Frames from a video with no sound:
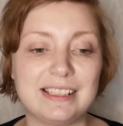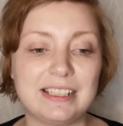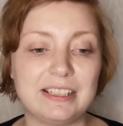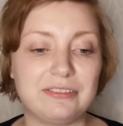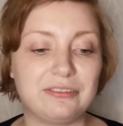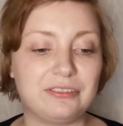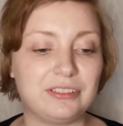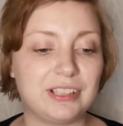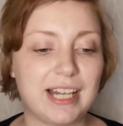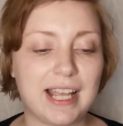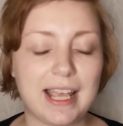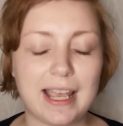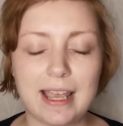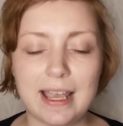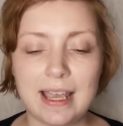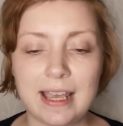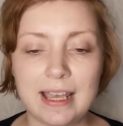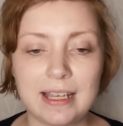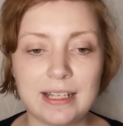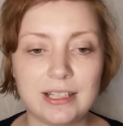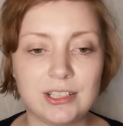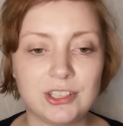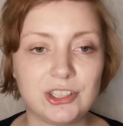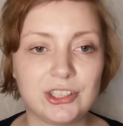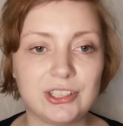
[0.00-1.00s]
different
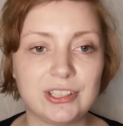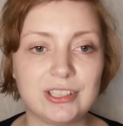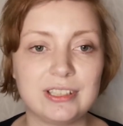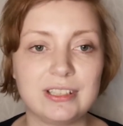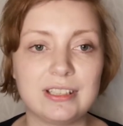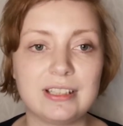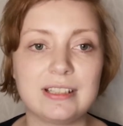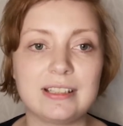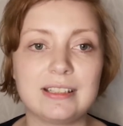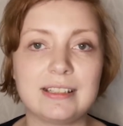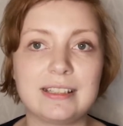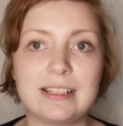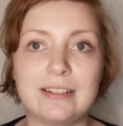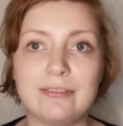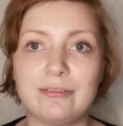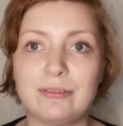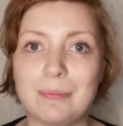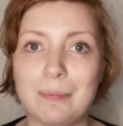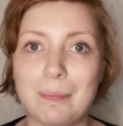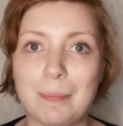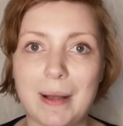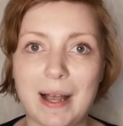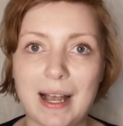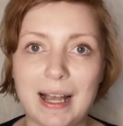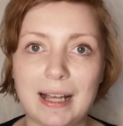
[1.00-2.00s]
ages,
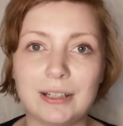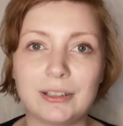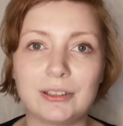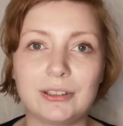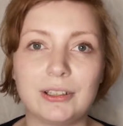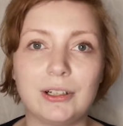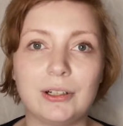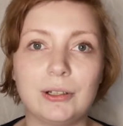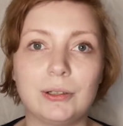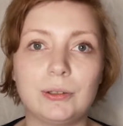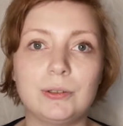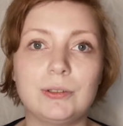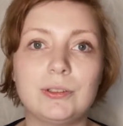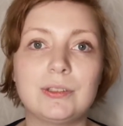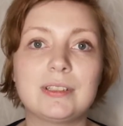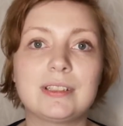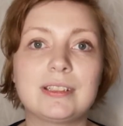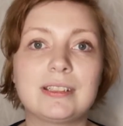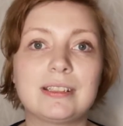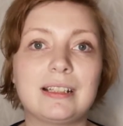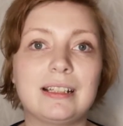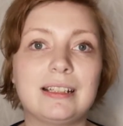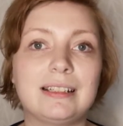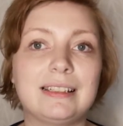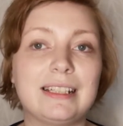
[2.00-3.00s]
different
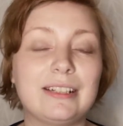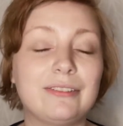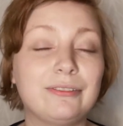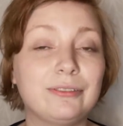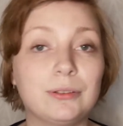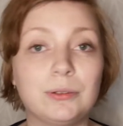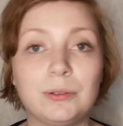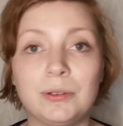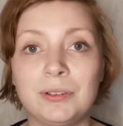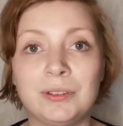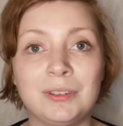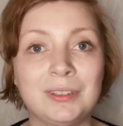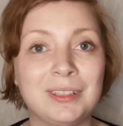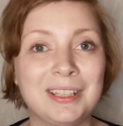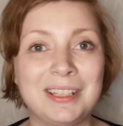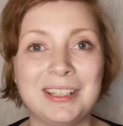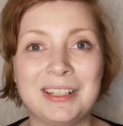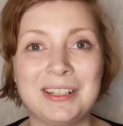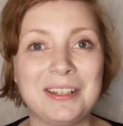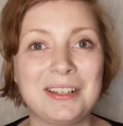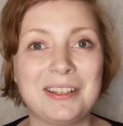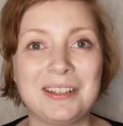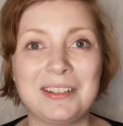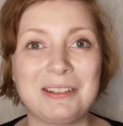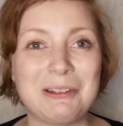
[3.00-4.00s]
backgrounds, and different
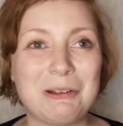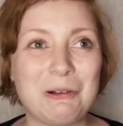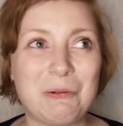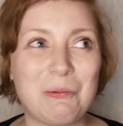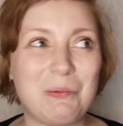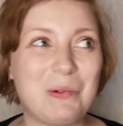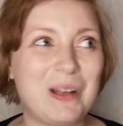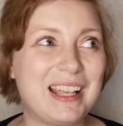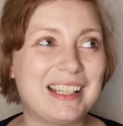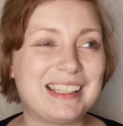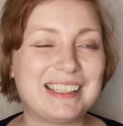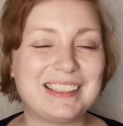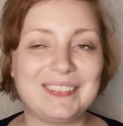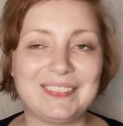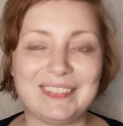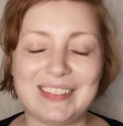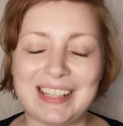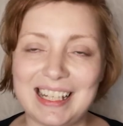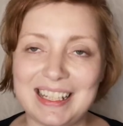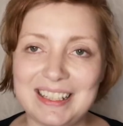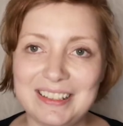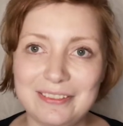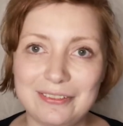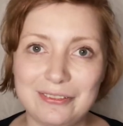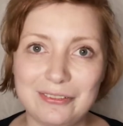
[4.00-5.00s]
ways of
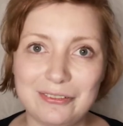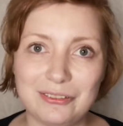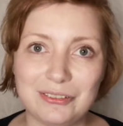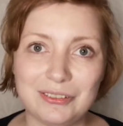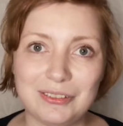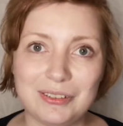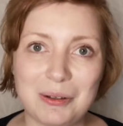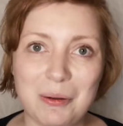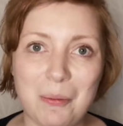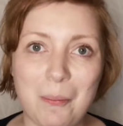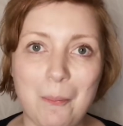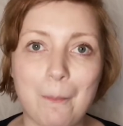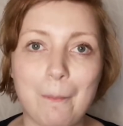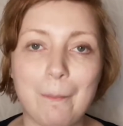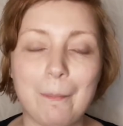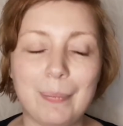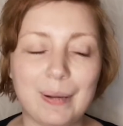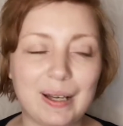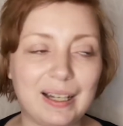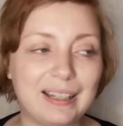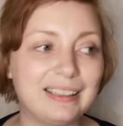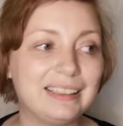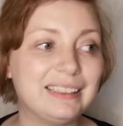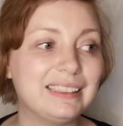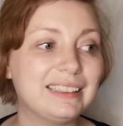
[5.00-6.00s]
life,
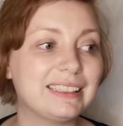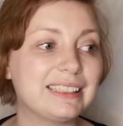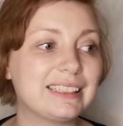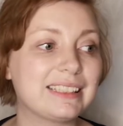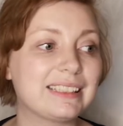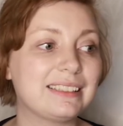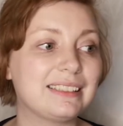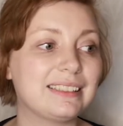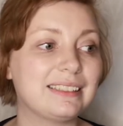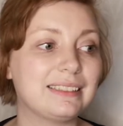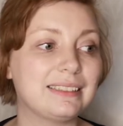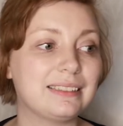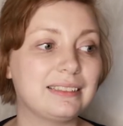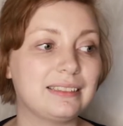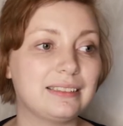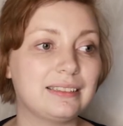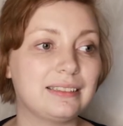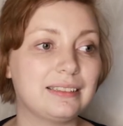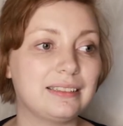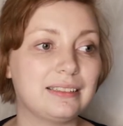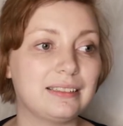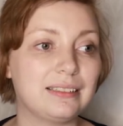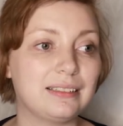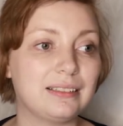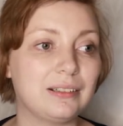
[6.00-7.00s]
but
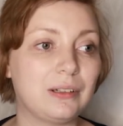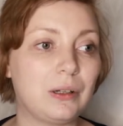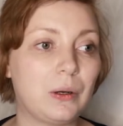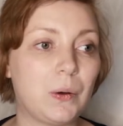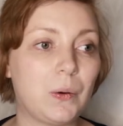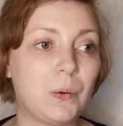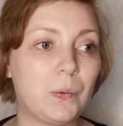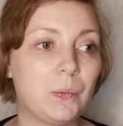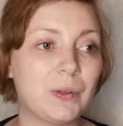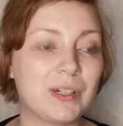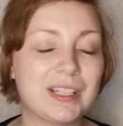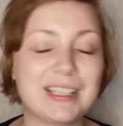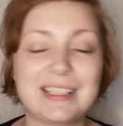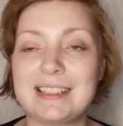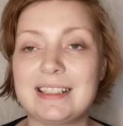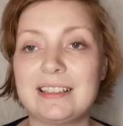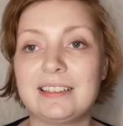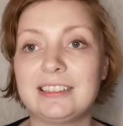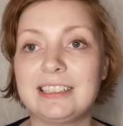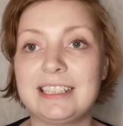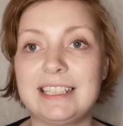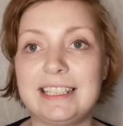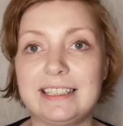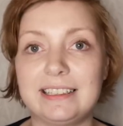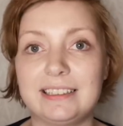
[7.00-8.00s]
we're
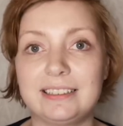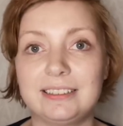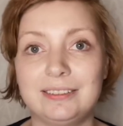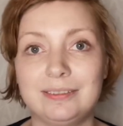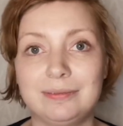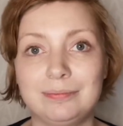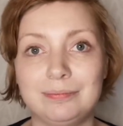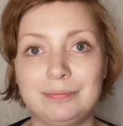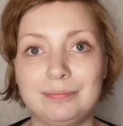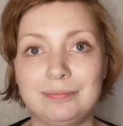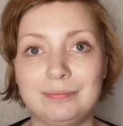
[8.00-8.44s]
still here.